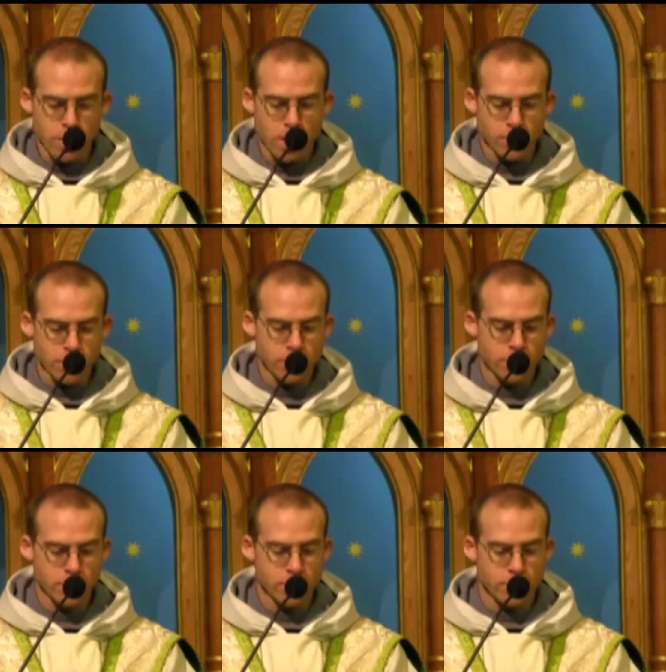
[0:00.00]

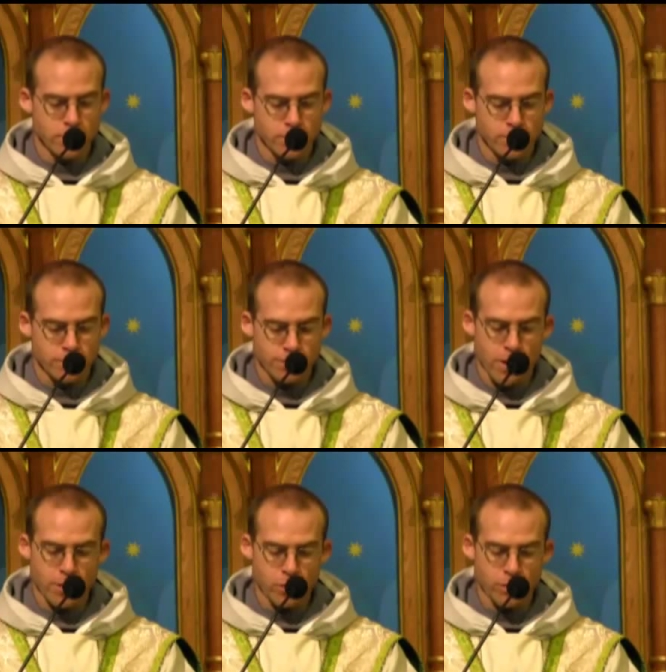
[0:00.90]
doctor,
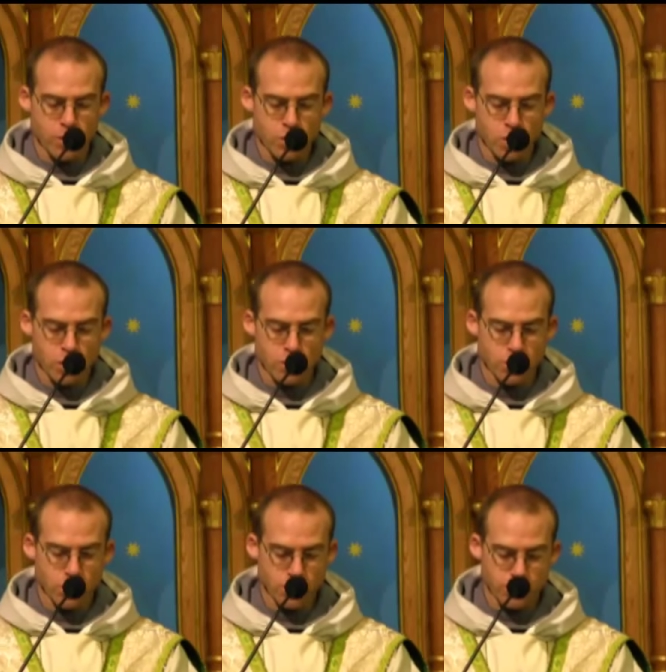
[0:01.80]
father of the
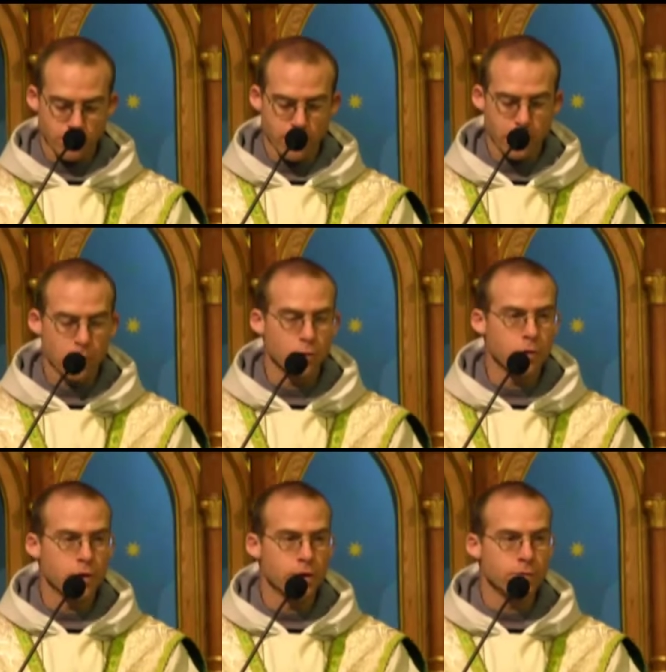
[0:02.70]
church, who
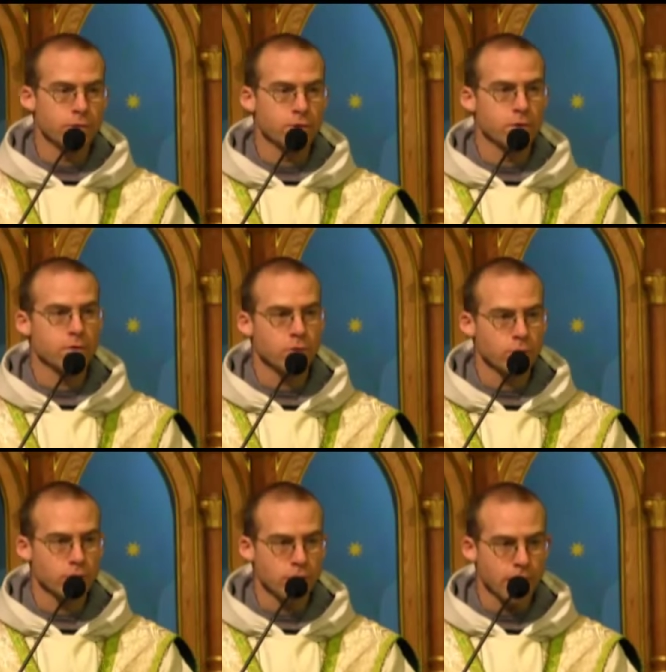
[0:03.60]
lived
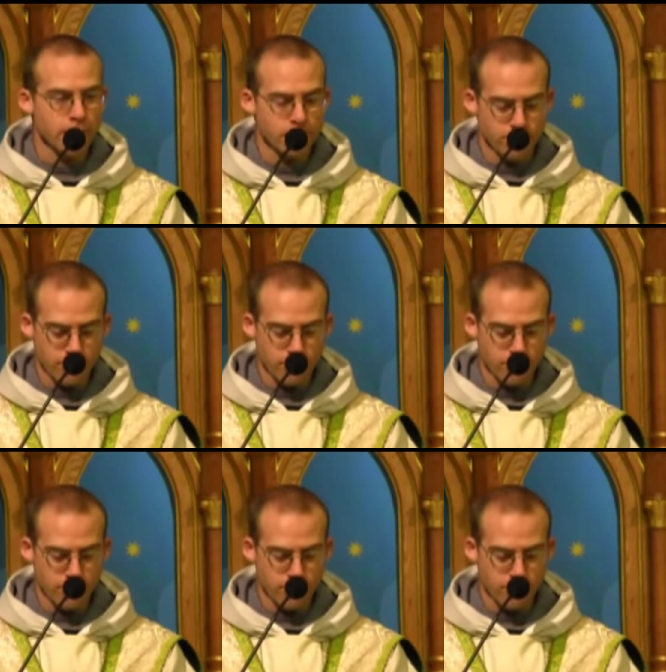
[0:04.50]
during the late